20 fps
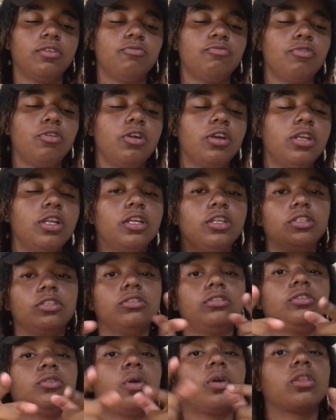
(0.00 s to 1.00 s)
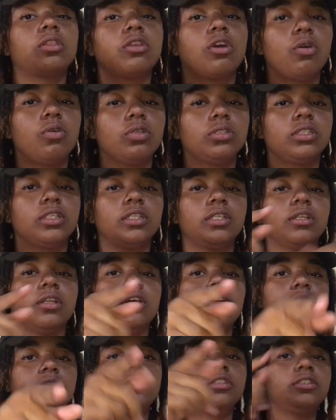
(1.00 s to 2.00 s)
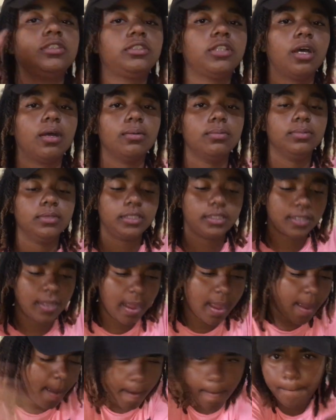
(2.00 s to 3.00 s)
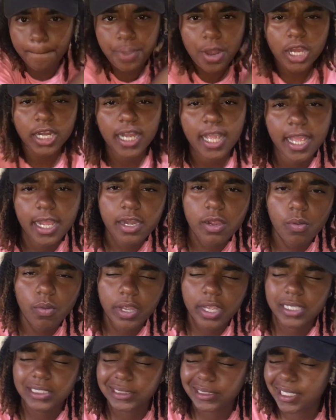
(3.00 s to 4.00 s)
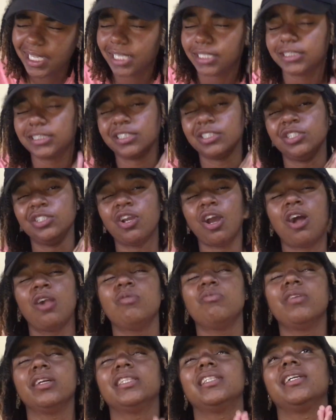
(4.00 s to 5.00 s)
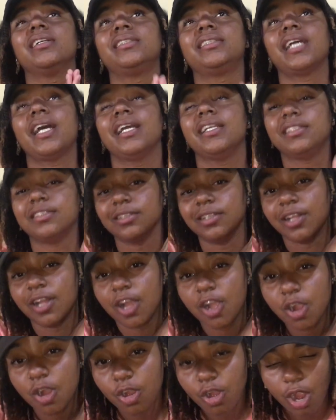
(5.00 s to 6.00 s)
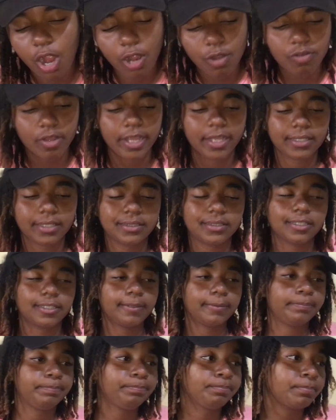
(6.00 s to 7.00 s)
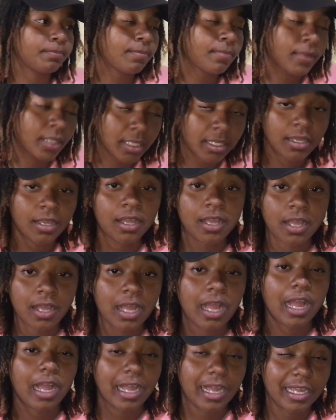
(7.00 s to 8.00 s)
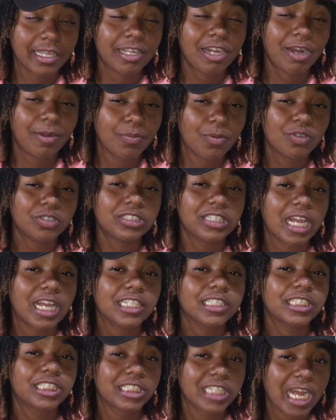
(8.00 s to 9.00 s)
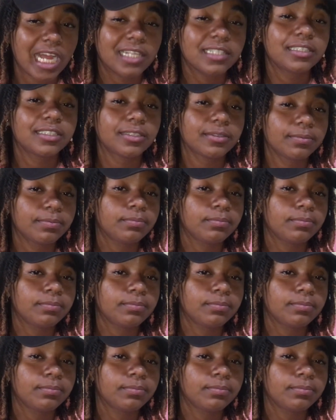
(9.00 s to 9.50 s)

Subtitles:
Word to 1,000 subs. But anyways, yes, y'all read the title correct. I almost got shot.